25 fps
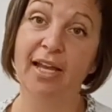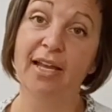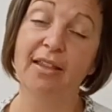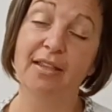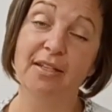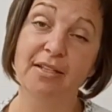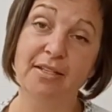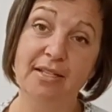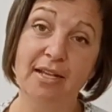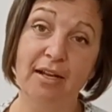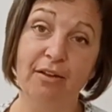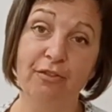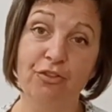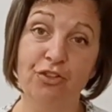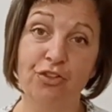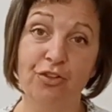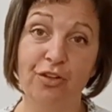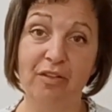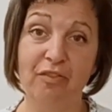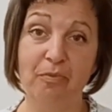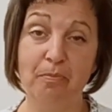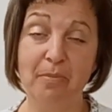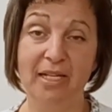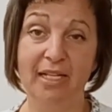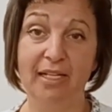the
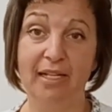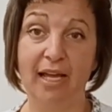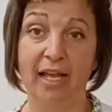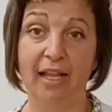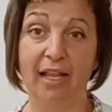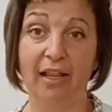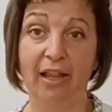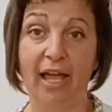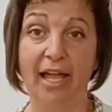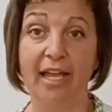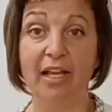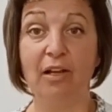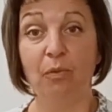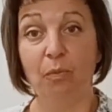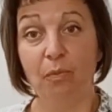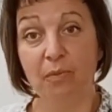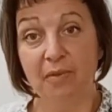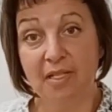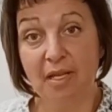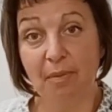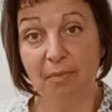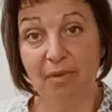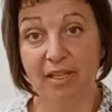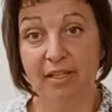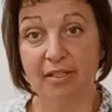self-treatment I like,
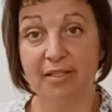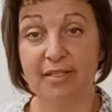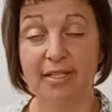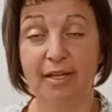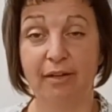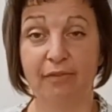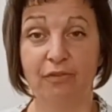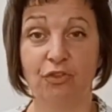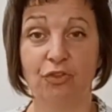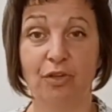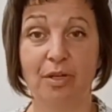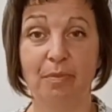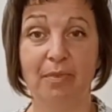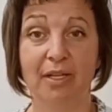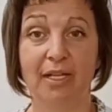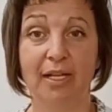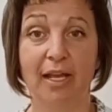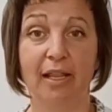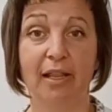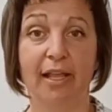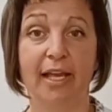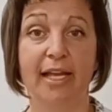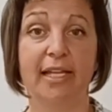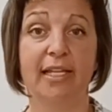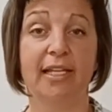some of the self-treatment I
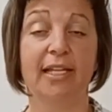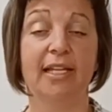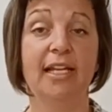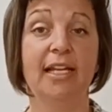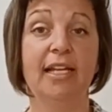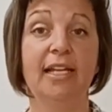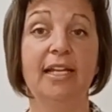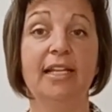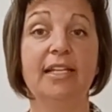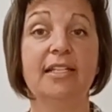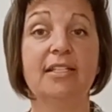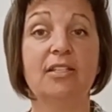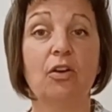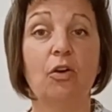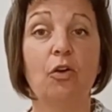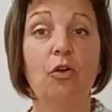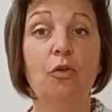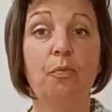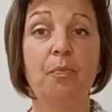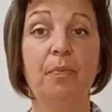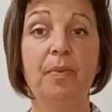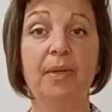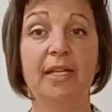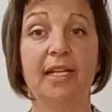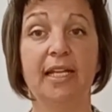like, is
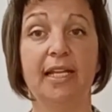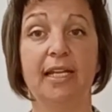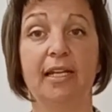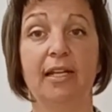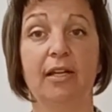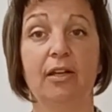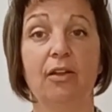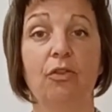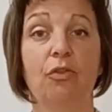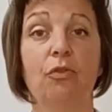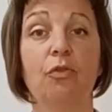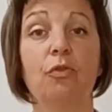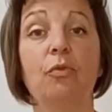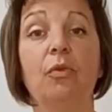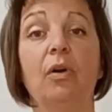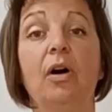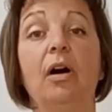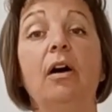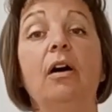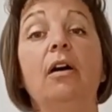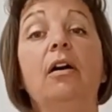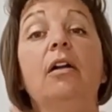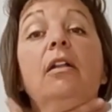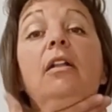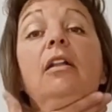opening through
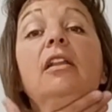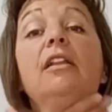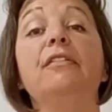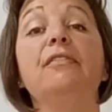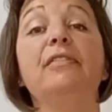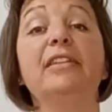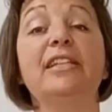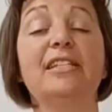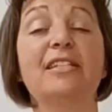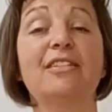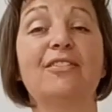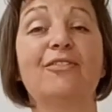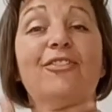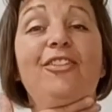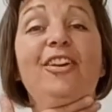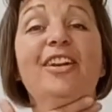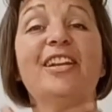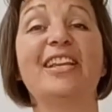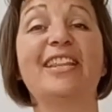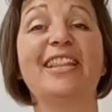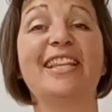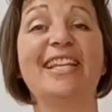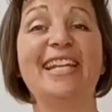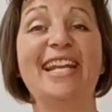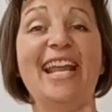all of this
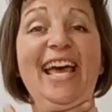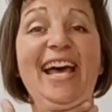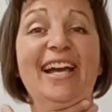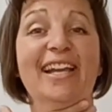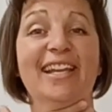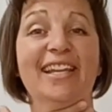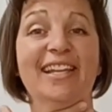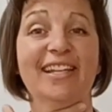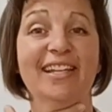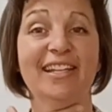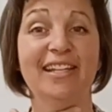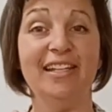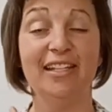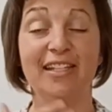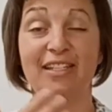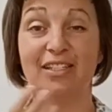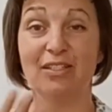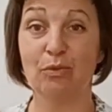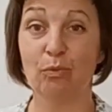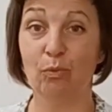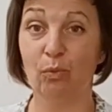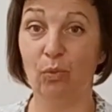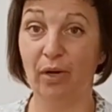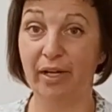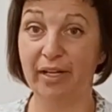front of the neck
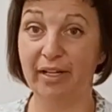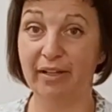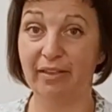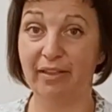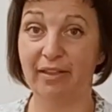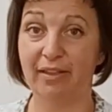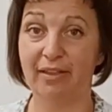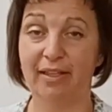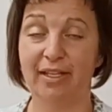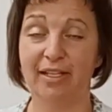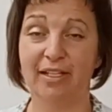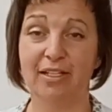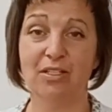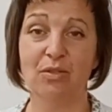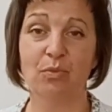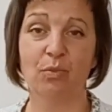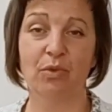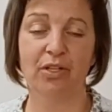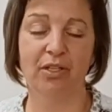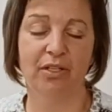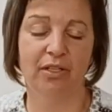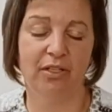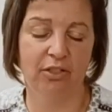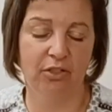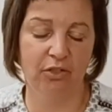is one of the things we're
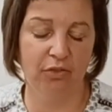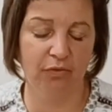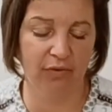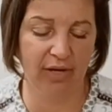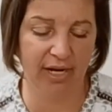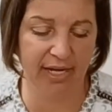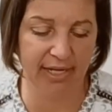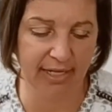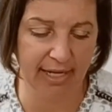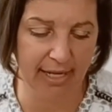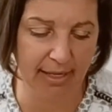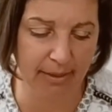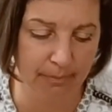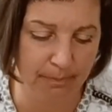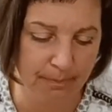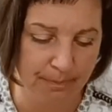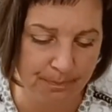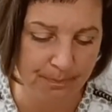gonna do right now.